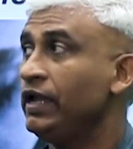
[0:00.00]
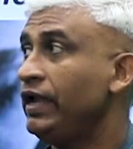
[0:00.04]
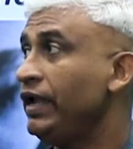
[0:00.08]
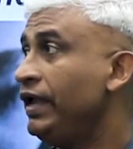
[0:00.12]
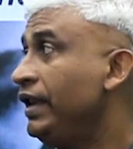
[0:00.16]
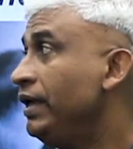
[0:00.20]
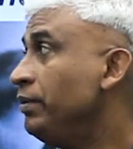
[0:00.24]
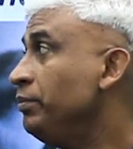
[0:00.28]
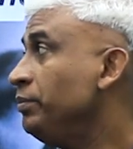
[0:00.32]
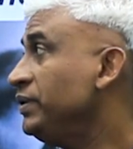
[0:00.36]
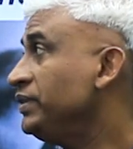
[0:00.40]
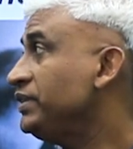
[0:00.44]

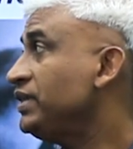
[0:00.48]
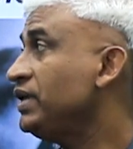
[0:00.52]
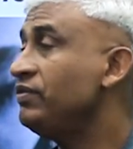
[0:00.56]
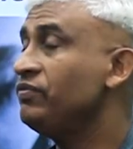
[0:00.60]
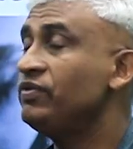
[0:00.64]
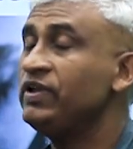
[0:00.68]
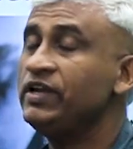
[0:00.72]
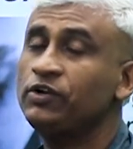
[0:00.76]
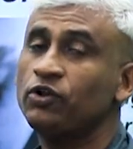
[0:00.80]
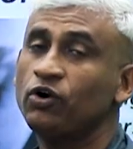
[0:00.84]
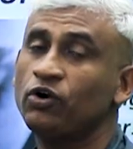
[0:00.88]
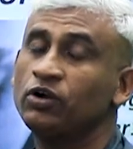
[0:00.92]
In empathy,
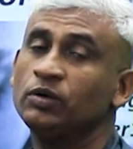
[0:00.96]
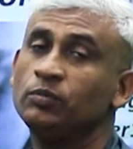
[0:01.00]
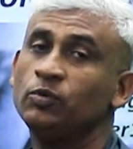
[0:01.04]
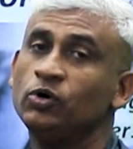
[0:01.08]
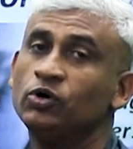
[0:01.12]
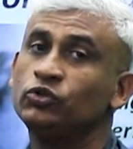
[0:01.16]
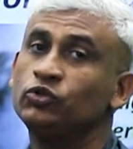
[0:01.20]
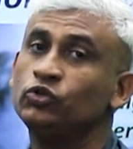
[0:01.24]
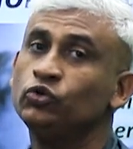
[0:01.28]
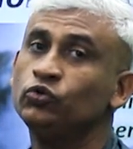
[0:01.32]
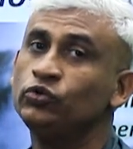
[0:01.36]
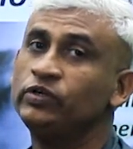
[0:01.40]
we talk
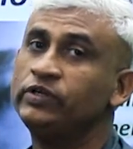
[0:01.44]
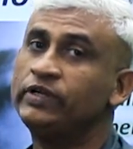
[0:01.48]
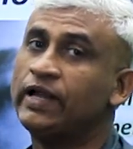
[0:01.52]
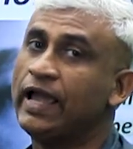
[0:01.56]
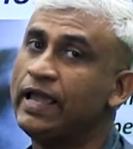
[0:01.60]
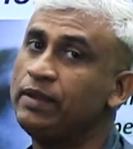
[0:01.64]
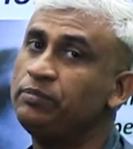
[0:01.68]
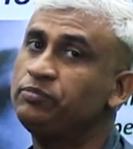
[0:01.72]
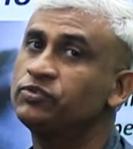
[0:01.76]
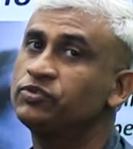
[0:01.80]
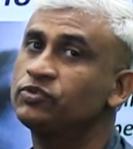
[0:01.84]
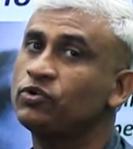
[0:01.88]
about two
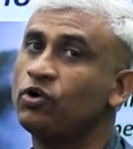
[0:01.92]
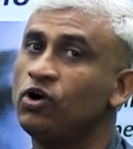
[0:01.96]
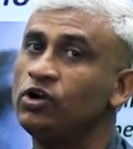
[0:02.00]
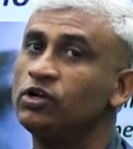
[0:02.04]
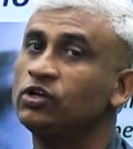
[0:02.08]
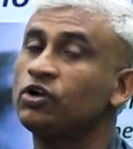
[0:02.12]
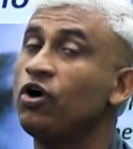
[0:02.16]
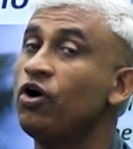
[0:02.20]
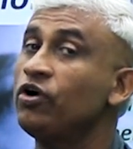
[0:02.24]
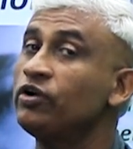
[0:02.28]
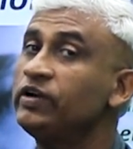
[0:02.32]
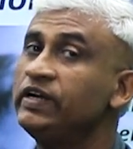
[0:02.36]
types
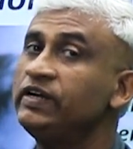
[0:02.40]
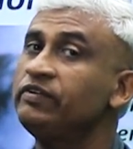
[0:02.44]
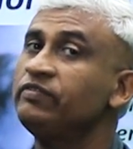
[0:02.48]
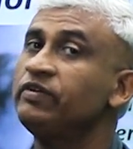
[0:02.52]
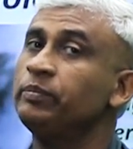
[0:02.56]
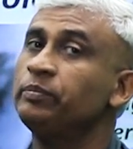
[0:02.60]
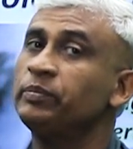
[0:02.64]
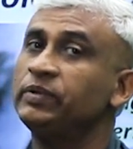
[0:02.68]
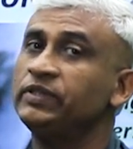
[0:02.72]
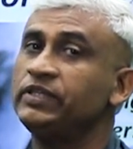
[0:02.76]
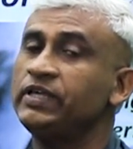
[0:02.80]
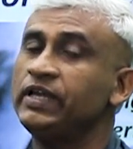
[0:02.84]
called cognitive
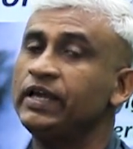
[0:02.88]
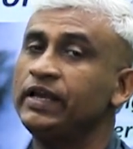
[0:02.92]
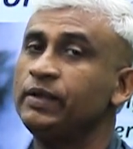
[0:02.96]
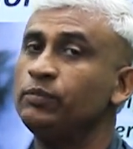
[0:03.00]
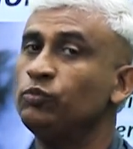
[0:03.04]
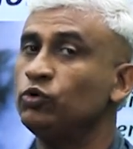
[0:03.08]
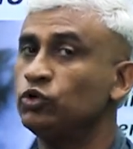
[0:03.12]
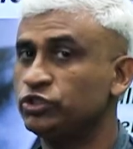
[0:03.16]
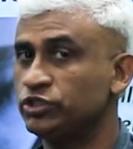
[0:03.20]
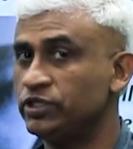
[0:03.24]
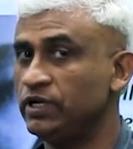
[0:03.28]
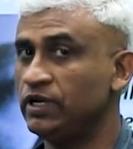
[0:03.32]
empathy and
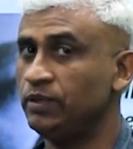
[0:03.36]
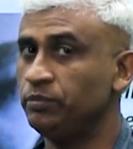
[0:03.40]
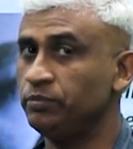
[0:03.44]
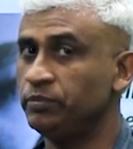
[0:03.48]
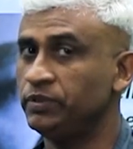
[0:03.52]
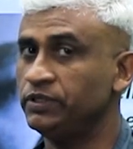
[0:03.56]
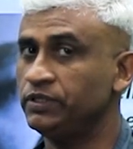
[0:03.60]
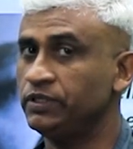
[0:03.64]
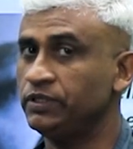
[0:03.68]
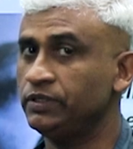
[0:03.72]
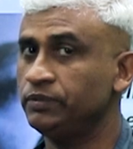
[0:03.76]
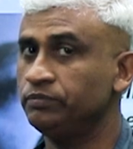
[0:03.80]
emotional
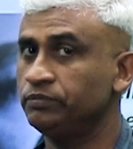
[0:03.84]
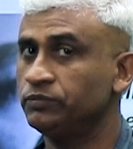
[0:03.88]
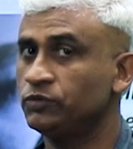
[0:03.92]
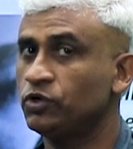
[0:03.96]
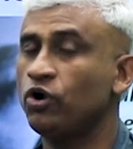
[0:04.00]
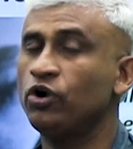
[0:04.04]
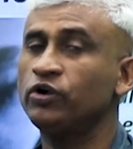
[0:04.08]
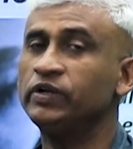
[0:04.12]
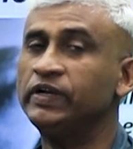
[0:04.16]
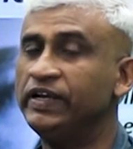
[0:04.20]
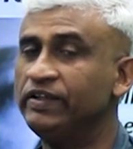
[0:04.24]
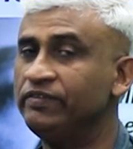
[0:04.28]
empathy.
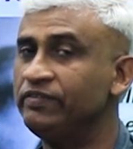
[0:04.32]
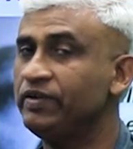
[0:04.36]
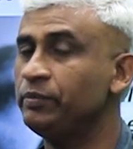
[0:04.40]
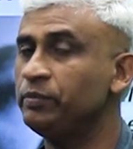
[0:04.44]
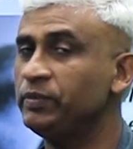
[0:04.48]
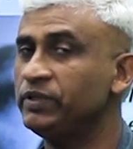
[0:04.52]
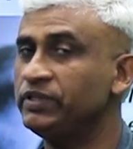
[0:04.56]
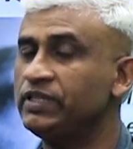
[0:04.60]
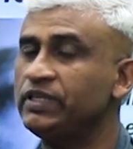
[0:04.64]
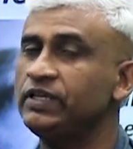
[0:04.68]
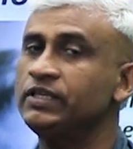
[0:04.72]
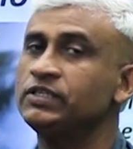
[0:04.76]
Cognitive
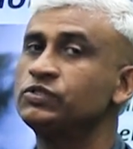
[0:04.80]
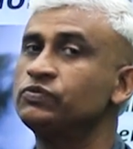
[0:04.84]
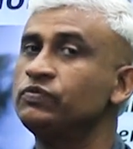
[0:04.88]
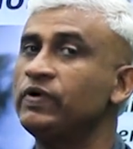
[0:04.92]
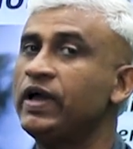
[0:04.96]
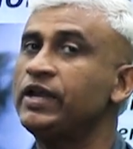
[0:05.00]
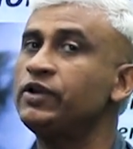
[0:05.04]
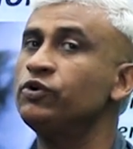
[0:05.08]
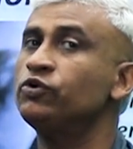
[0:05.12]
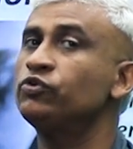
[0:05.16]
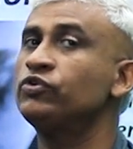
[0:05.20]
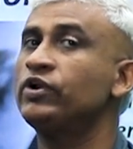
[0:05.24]
empathy is
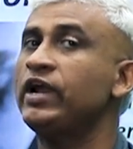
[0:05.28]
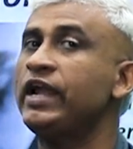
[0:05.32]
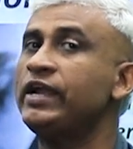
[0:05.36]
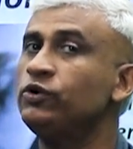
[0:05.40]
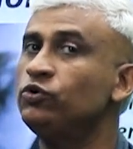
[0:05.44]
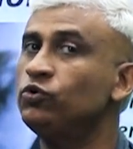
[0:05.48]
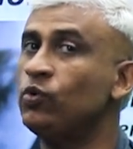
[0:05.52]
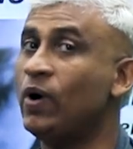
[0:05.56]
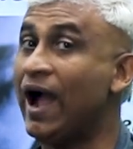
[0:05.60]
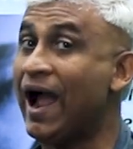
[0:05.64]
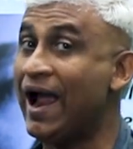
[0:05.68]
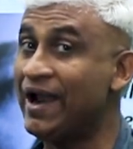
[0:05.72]
where you try
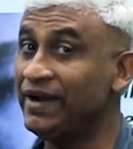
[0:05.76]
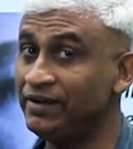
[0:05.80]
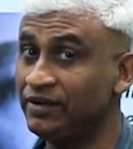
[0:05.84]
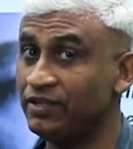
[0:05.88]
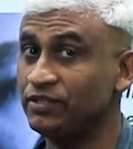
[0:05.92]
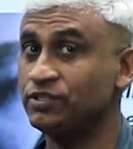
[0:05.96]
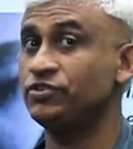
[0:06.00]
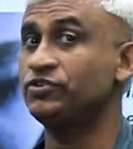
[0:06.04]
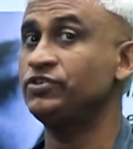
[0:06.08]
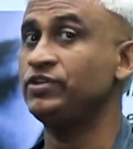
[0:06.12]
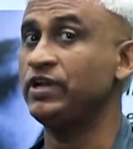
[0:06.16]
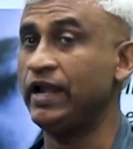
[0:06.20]
to
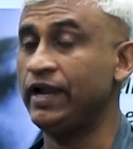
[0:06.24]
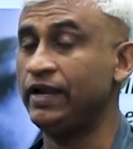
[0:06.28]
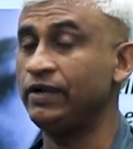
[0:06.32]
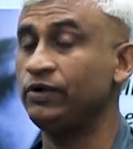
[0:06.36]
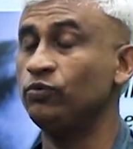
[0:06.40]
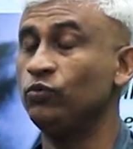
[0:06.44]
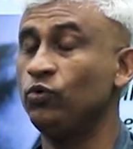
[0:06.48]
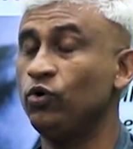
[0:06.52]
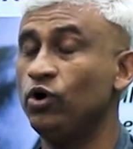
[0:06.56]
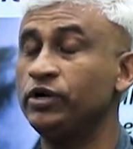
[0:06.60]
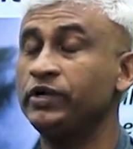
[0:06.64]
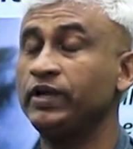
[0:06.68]

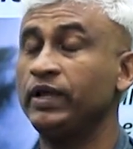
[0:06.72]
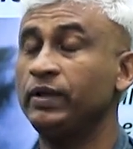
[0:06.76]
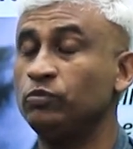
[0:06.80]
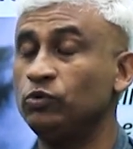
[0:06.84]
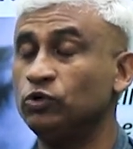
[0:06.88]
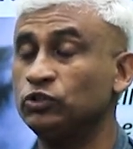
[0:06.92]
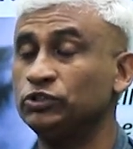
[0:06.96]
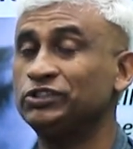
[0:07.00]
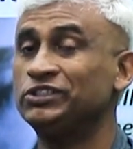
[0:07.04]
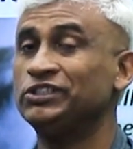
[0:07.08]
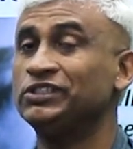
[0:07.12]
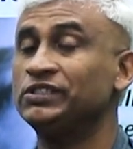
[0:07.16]
understand what
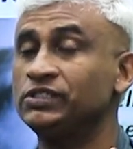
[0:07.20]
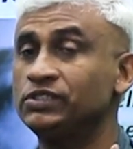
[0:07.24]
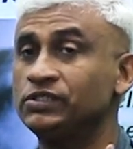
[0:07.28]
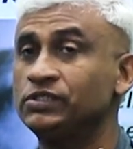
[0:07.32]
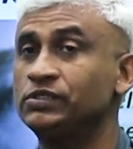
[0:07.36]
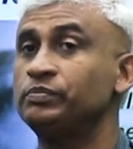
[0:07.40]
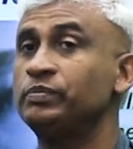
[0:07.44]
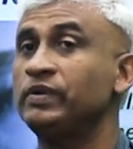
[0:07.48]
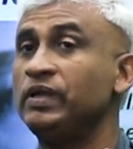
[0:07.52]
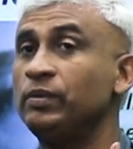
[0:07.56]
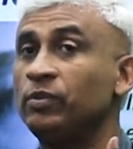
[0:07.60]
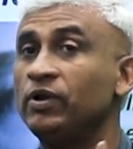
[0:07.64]

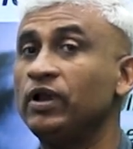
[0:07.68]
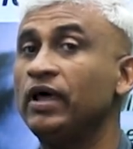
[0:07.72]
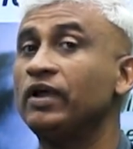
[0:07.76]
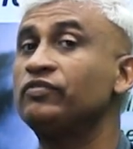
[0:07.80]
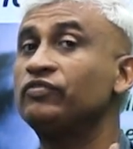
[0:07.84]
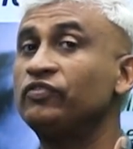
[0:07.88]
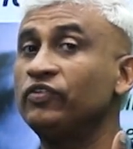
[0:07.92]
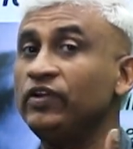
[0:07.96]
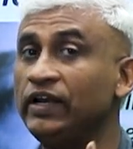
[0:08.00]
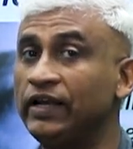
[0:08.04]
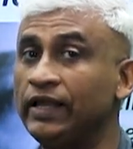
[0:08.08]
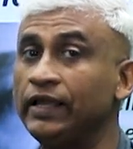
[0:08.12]
emotions people are
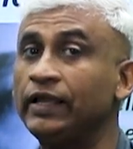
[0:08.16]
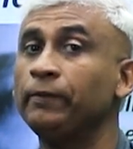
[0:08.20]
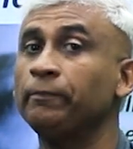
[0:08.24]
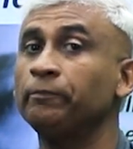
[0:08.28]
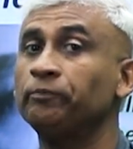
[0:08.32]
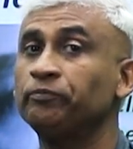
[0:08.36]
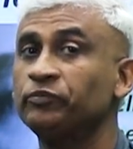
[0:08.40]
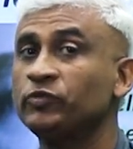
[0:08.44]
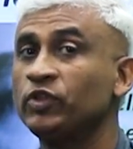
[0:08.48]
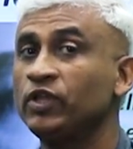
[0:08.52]
feeling.